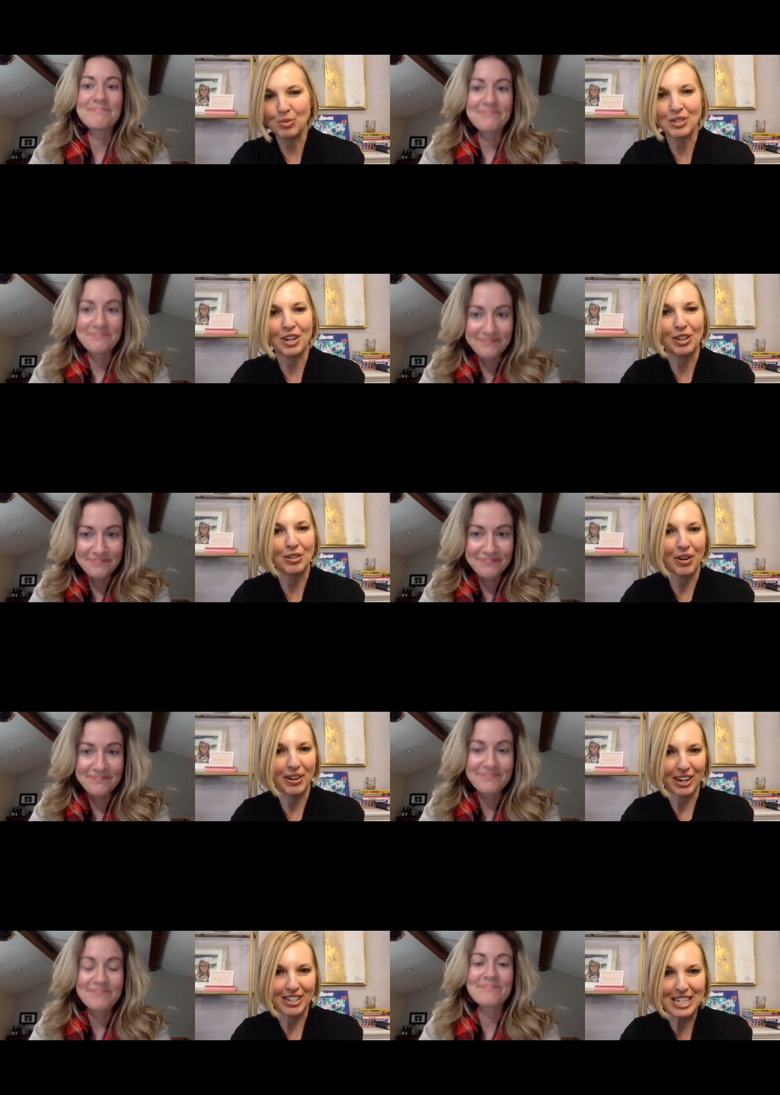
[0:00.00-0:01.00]
Speaker 1: we started
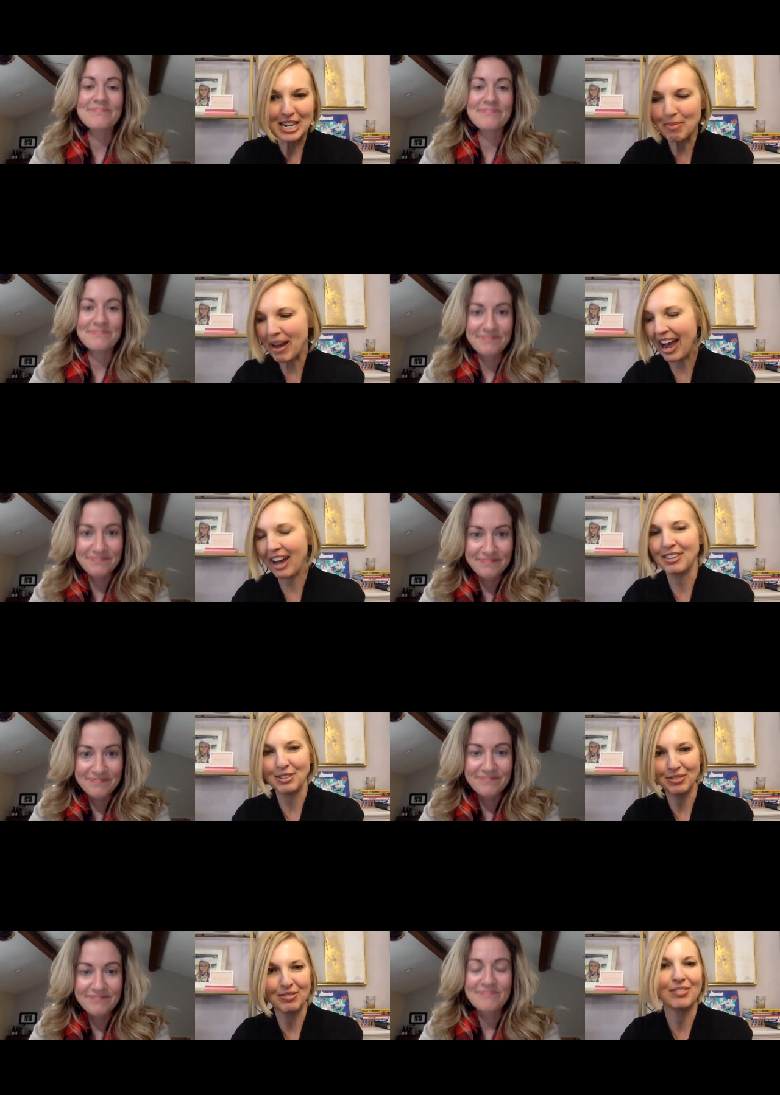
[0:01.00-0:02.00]
growing our team had
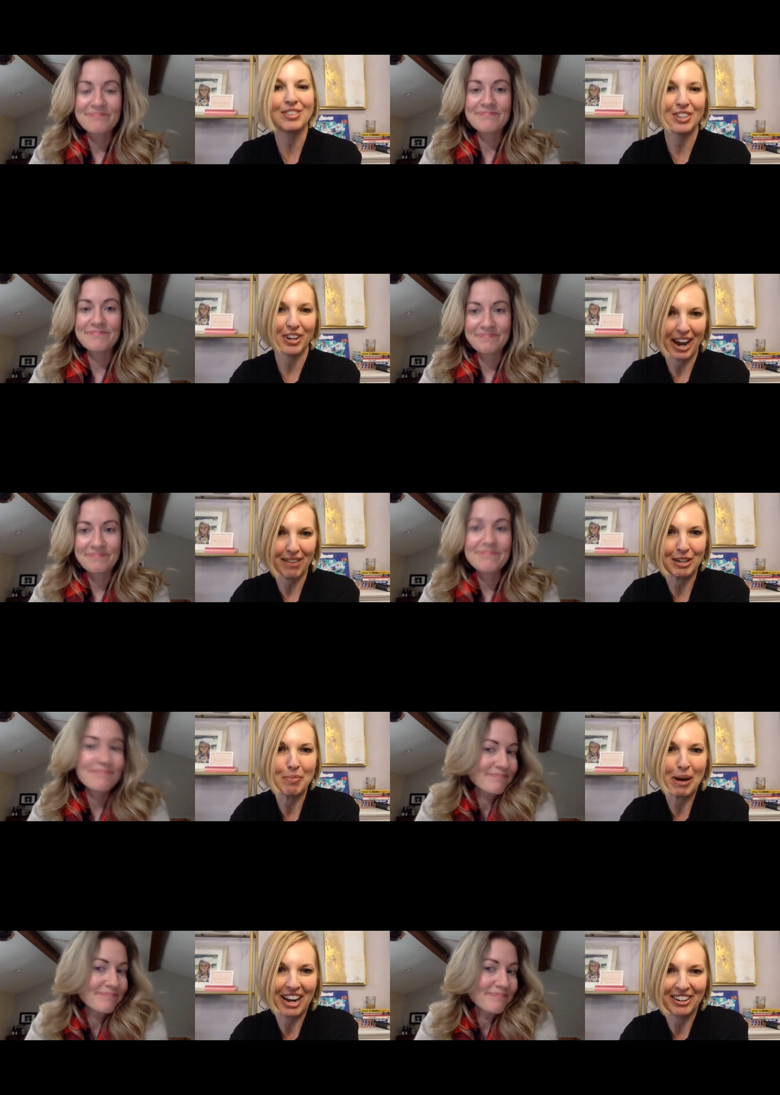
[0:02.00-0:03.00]
to start having
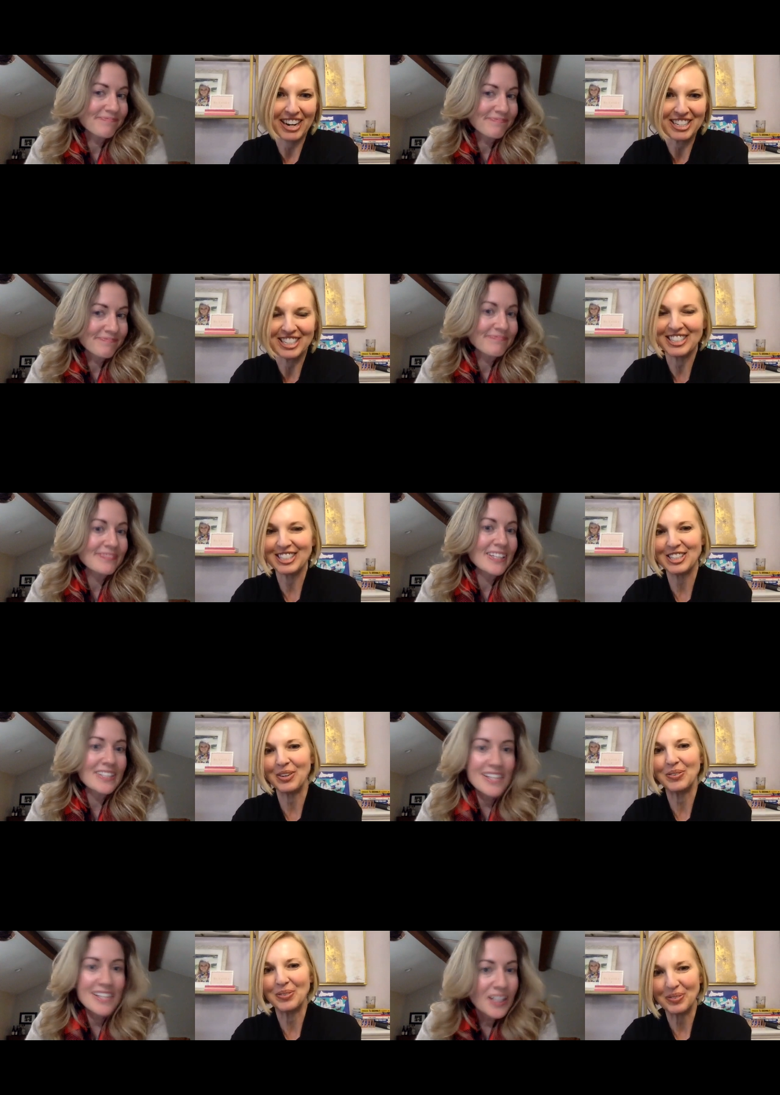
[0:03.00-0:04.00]
a buyer agent so
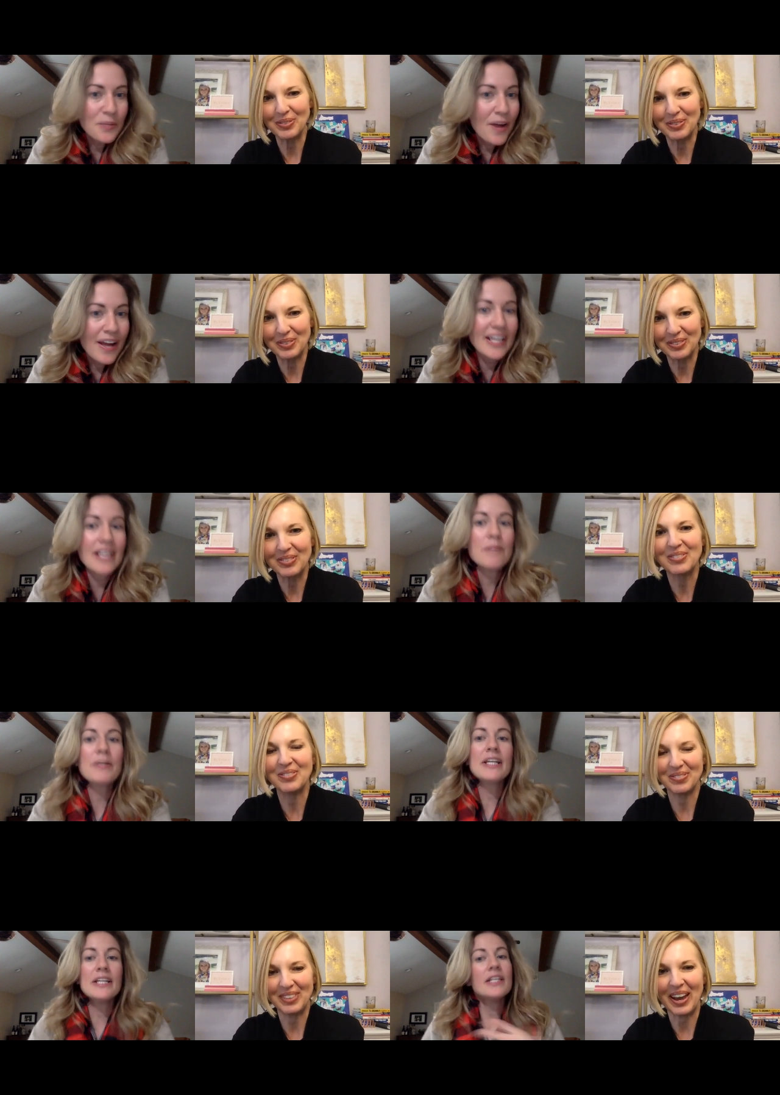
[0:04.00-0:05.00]
exactly
Speaker 2: right it,
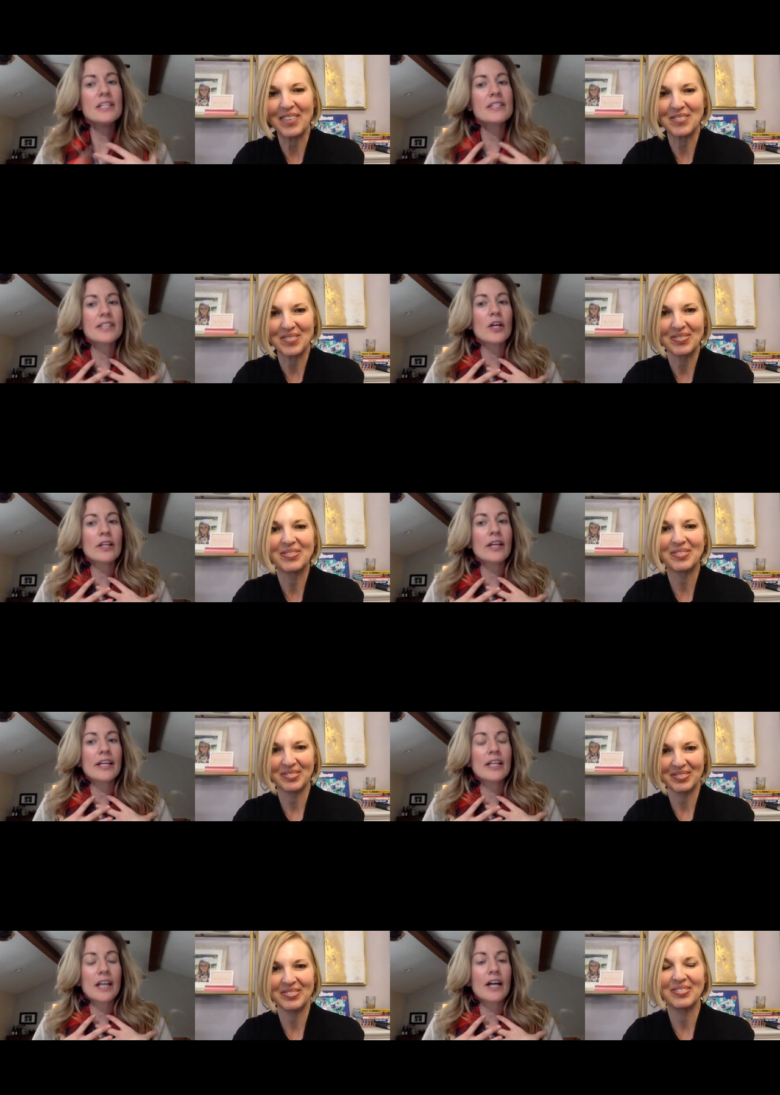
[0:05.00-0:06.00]
but it, it is scary
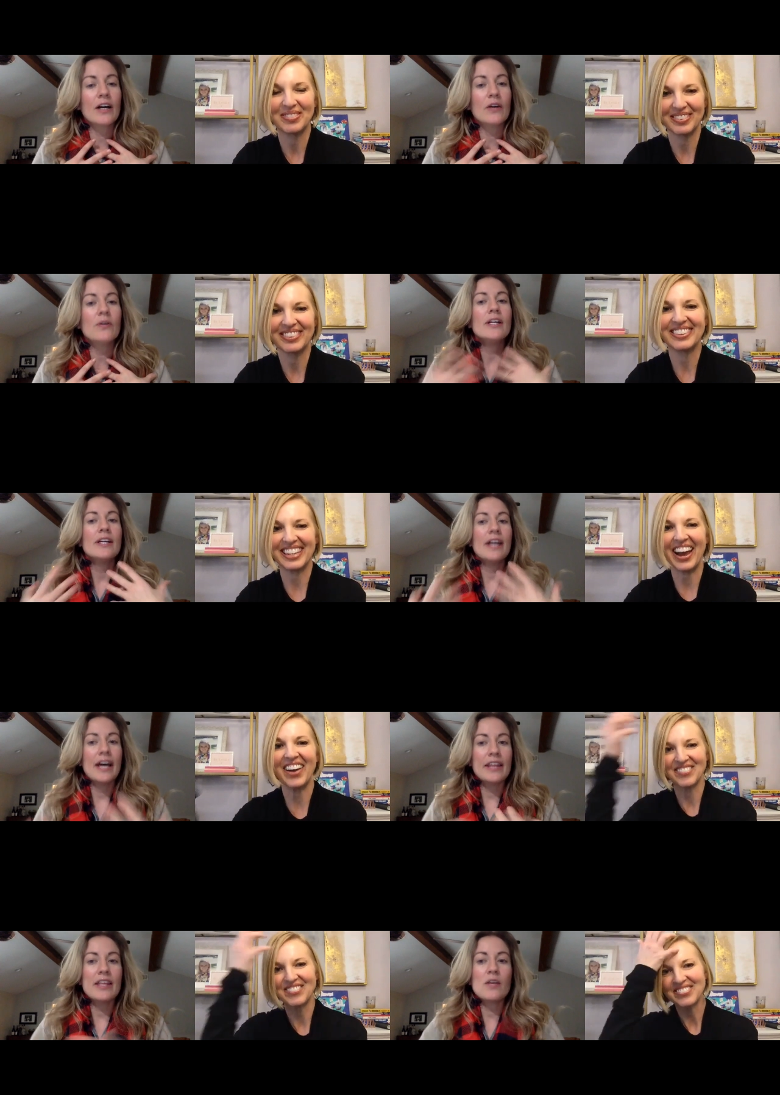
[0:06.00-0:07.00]
letting it go yeah.
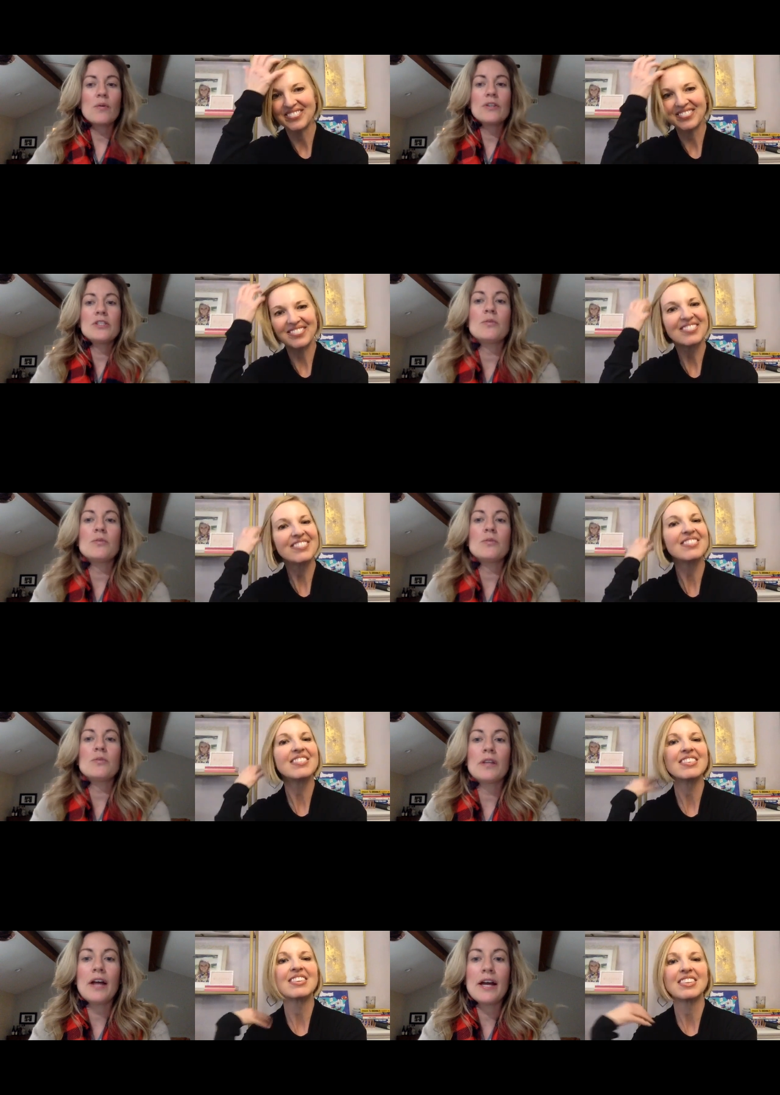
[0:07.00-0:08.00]
and i think once you
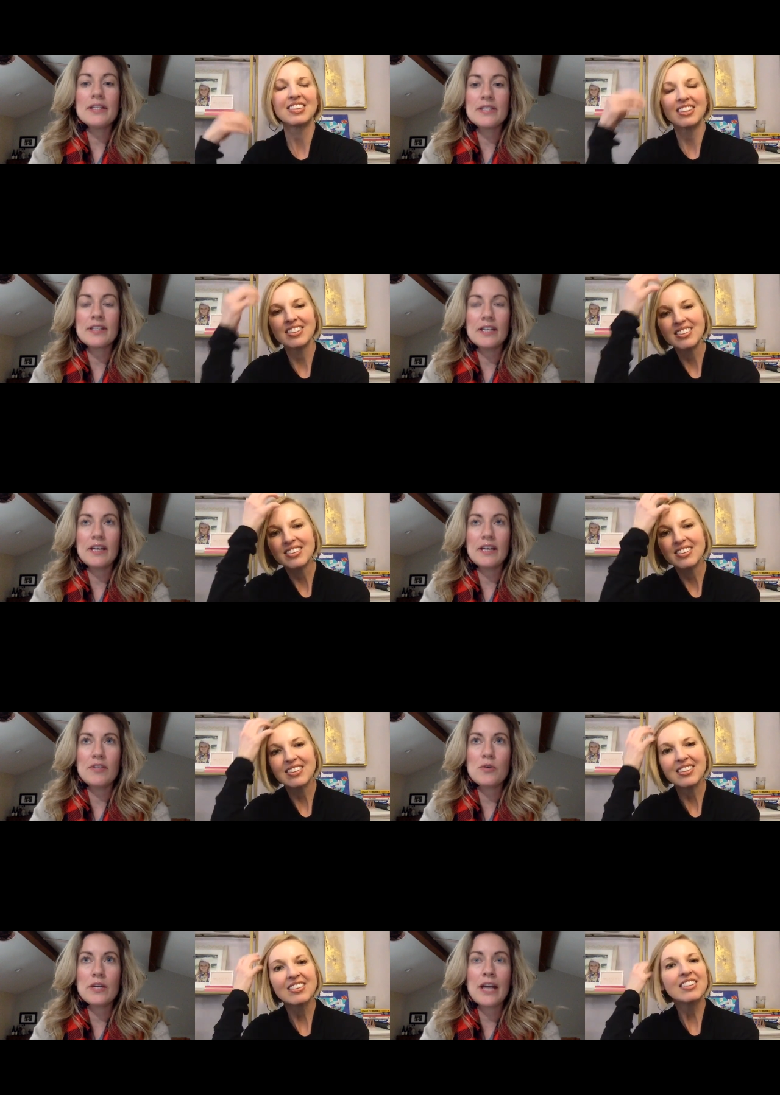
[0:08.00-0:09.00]
realize that if
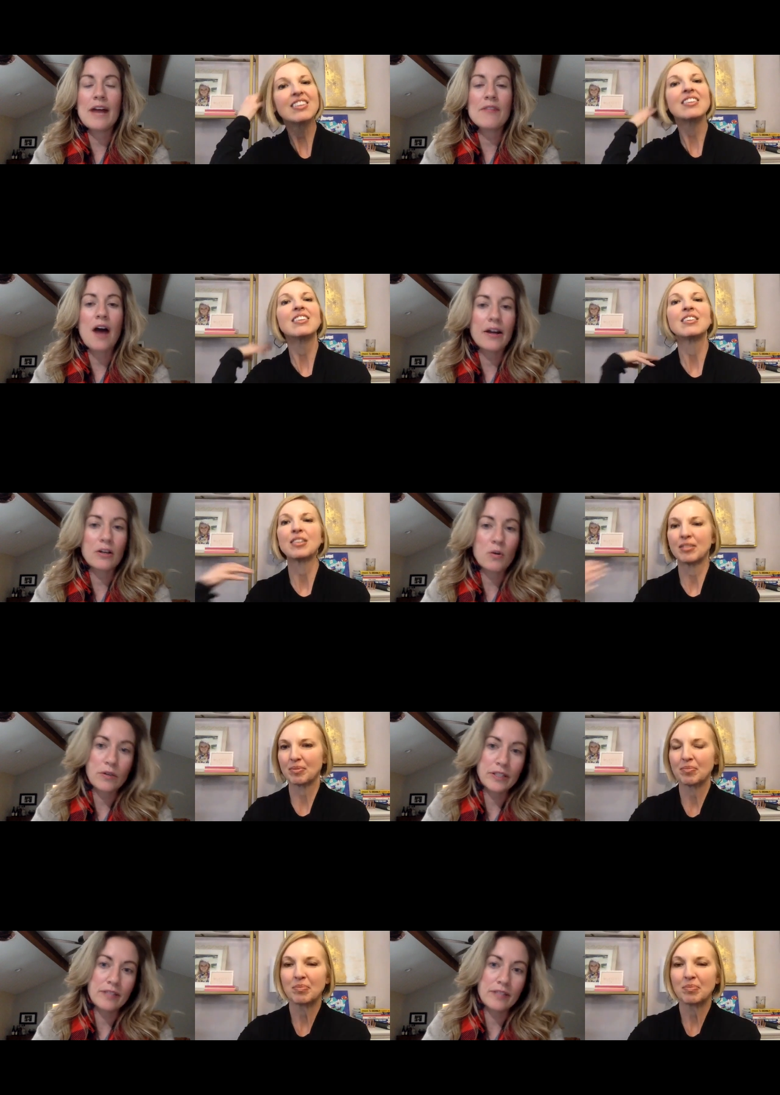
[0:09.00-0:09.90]
you can have a higher quality of